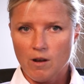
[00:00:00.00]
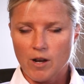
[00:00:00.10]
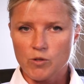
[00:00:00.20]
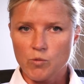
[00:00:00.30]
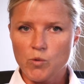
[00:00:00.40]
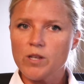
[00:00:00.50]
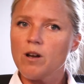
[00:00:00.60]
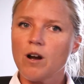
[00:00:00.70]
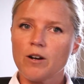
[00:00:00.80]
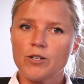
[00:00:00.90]
It's really
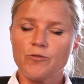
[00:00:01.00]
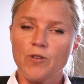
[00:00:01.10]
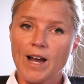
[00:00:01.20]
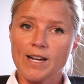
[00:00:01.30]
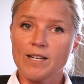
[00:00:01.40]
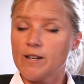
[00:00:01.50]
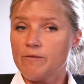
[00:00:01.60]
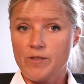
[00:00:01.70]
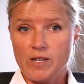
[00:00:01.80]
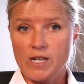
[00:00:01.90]
hard to find,
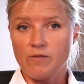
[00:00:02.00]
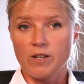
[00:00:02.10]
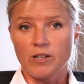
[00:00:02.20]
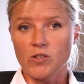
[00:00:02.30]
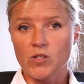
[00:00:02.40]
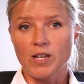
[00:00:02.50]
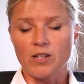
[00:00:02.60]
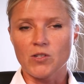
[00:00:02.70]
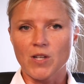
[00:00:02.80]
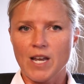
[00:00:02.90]
if it even
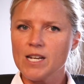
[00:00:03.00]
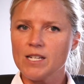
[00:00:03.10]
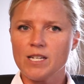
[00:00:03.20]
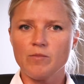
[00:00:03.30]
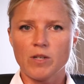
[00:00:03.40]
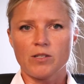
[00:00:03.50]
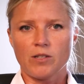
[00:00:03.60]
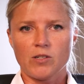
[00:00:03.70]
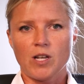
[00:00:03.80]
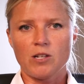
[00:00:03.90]
exists, any team that's
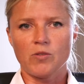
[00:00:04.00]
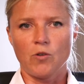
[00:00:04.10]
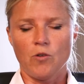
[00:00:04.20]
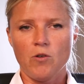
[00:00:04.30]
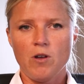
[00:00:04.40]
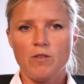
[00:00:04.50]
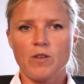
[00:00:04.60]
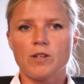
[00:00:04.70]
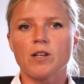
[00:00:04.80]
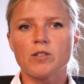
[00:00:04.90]
successful
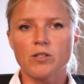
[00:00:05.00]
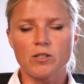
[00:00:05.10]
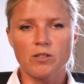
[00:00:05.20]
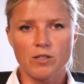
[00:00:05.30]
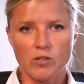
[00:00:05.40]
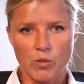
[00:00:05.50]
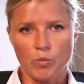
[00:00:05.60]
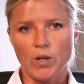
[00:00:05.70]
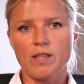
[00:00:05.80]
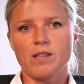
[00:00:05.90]
that doesn't
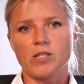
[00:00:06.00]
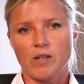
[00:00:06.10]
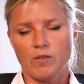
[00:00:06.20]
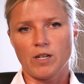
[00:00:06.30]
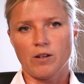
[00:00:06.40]
display these 7